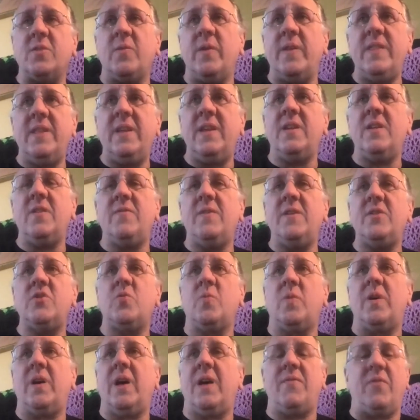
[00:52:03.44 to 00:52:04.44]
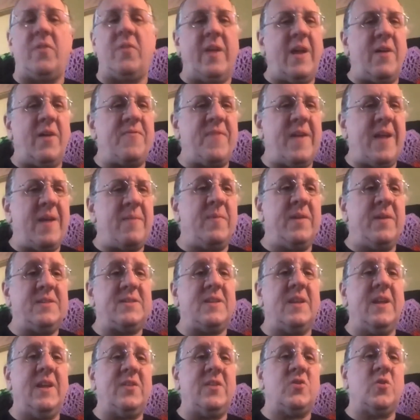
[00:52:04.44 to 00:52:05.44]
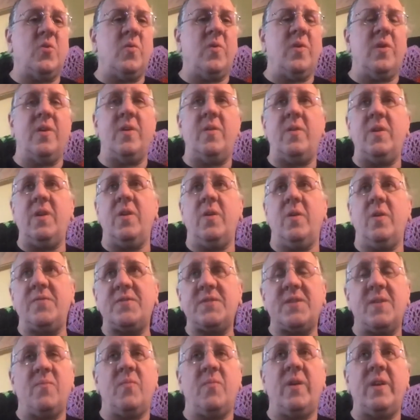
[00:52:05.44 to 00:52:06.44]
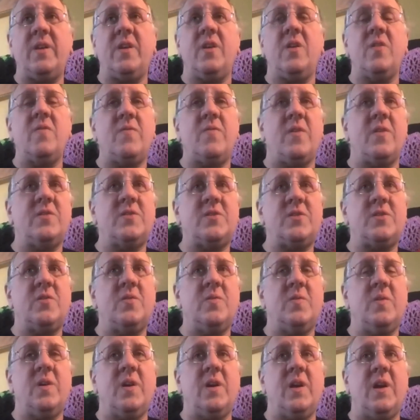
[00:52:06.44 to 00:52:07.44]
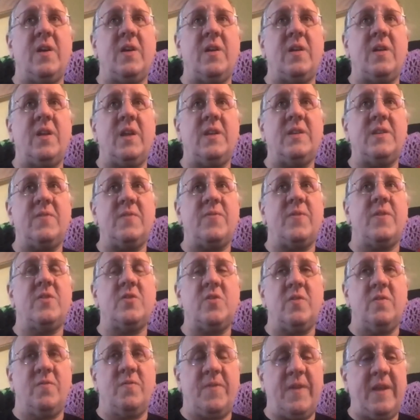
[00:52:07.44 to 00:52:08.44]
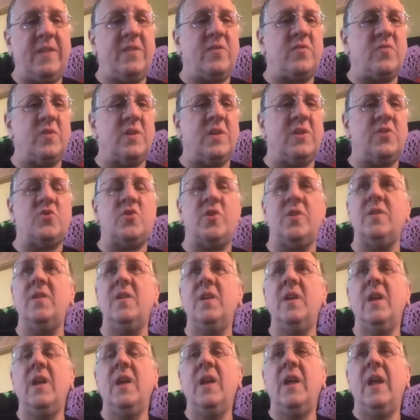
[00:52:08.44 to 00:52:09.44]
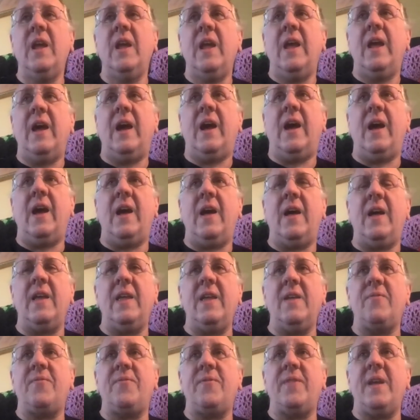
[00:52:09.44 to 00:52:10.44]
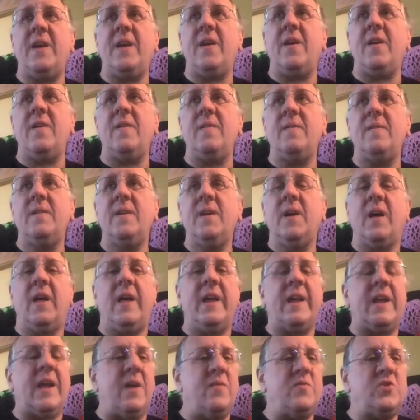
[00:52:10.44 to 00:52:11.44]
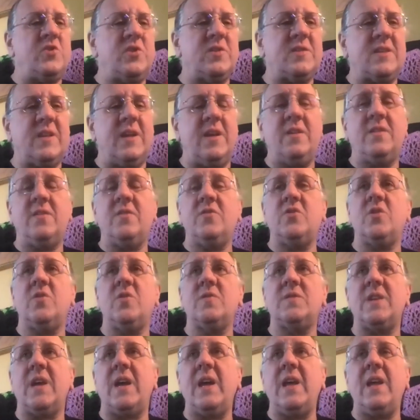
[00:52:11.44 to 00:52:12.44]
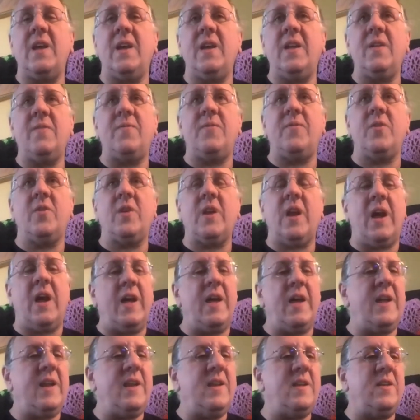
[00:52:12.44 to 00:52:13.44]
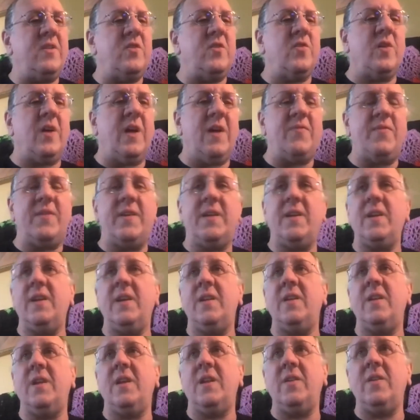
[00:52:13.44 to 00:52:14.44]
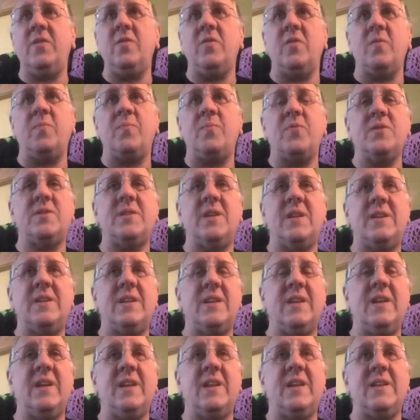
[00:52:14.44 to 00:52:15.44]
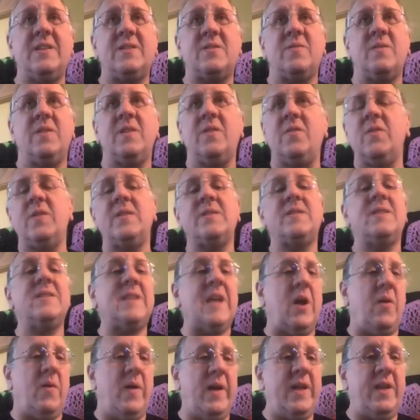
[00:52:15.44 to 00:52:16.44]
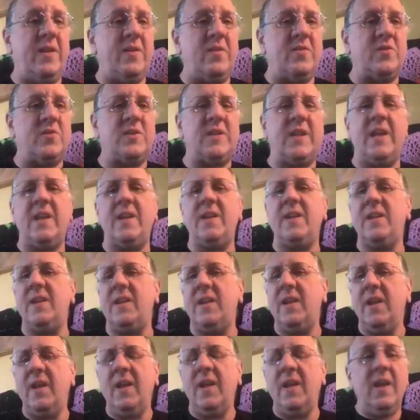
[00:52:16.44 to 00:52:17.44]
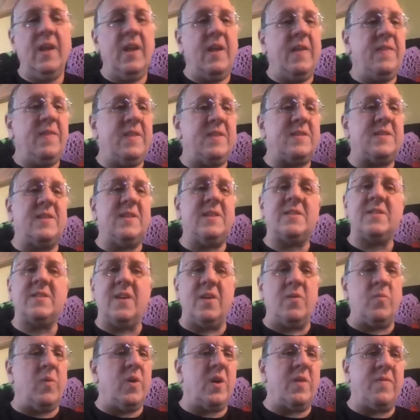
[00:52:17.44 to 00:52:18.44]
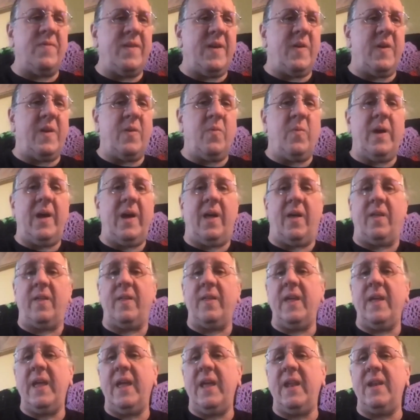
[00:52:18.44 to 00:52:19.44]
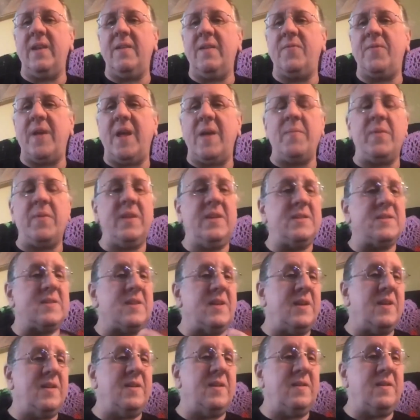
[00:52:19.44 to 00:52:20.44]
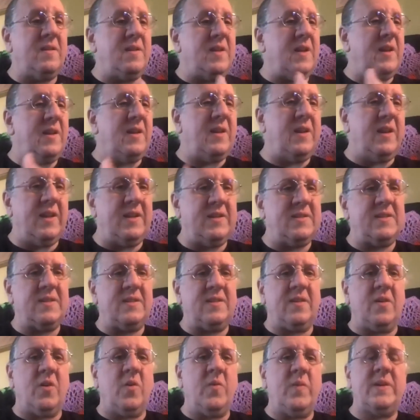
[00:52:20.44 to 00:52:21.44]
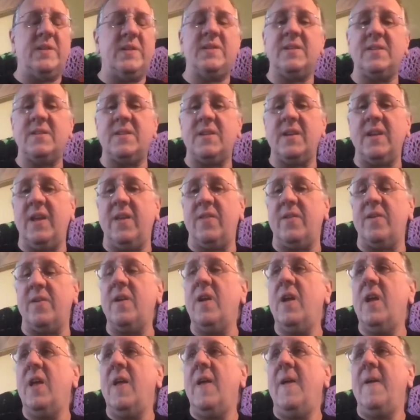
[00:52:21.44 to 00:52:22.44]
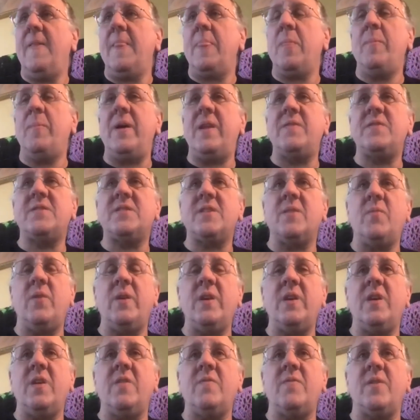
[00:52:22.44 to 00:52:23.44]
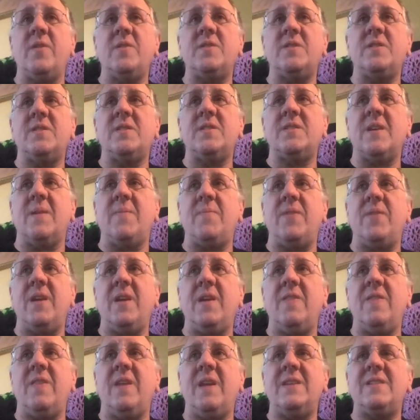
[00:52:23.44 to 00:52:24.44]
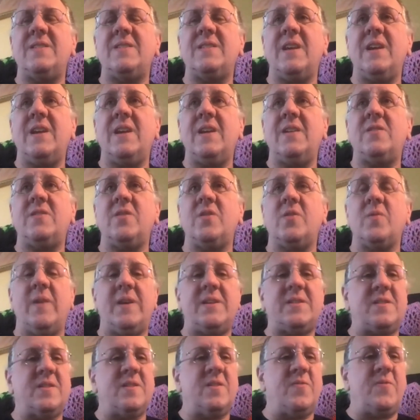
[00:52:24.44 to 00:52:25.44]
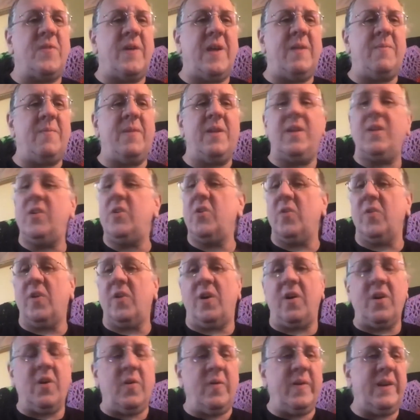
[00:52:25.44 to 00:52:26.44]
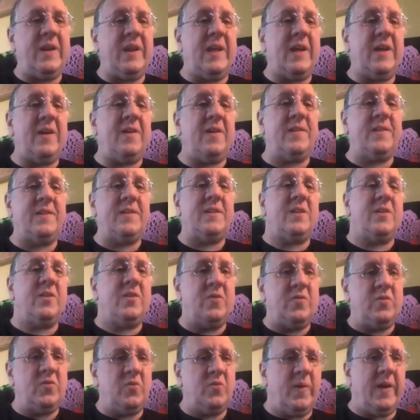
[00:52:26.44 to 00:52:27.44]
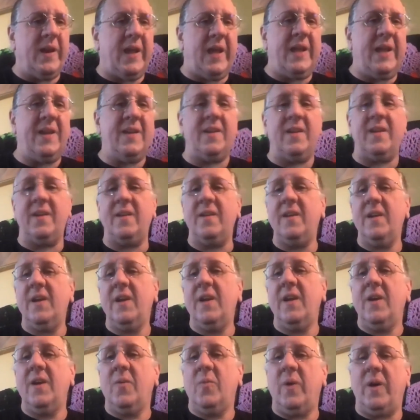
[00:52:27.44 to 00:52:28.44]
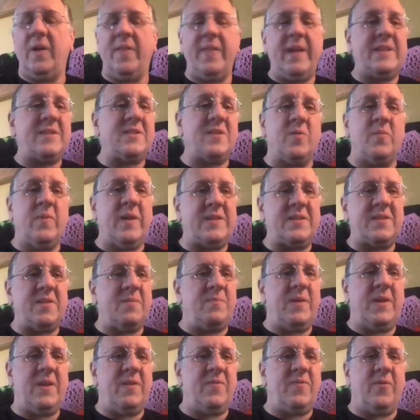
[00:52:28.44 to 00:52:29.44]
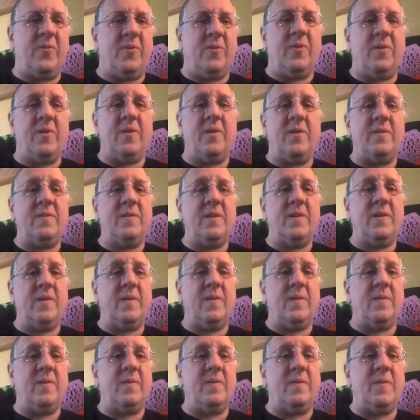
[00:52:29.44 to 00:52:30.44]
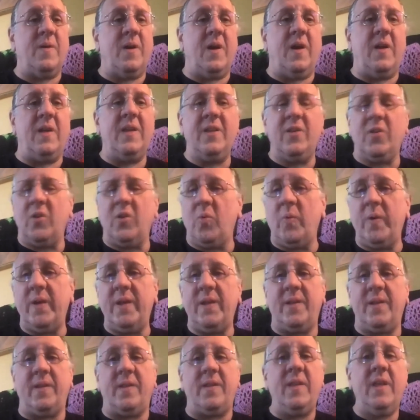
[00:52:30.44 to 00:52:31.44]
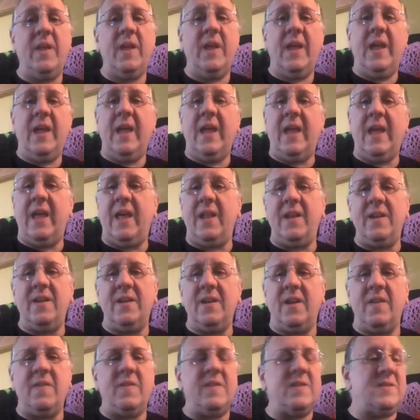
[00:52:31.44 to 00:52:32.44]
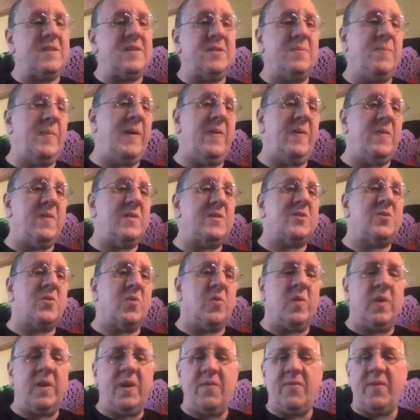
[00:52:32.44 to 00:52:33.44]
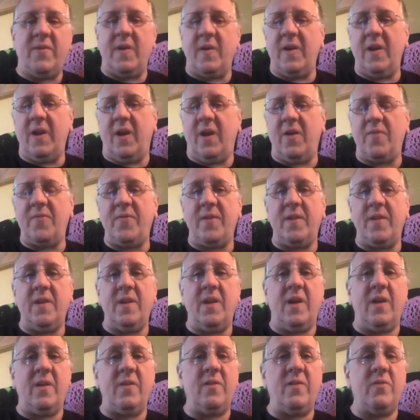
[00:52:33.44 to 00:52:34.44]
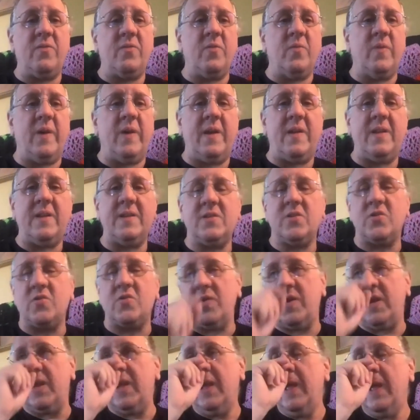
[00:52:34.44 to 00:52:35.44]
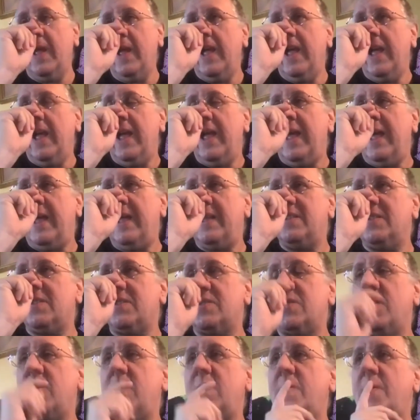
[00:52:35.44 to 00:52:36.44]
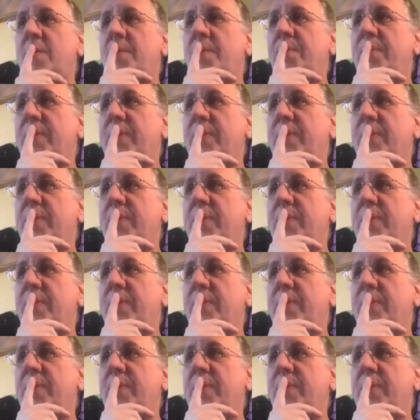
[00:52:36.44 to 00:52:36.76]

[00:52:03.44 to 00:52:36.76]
on the individual level, how families get torn. If someone converts to a different faith tradition, if they're, like I was just saying to Josiah, if you're kind and you're loving and you're presenting it as, well, this is how I understand it, this can work very well, and families can coexist together. But if someone converts to something and they say to the rest of the family, you're all going to hell until you do what I did, well, that's a recipe for ill will, and this has been the story very often throughout history. And so